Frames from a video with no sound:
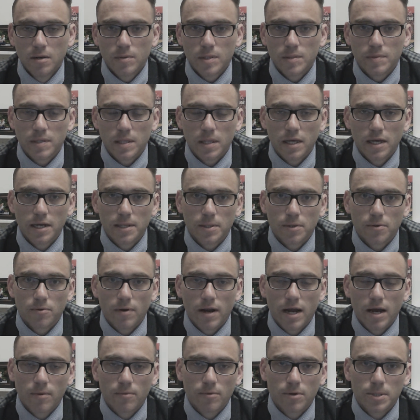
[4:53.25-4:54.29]
We've been laying the
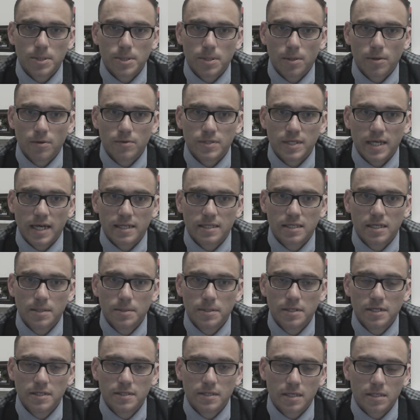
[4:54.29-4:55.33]
groundwork for those
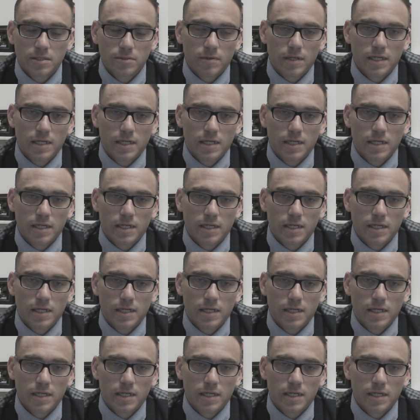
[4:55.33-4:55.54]
activities as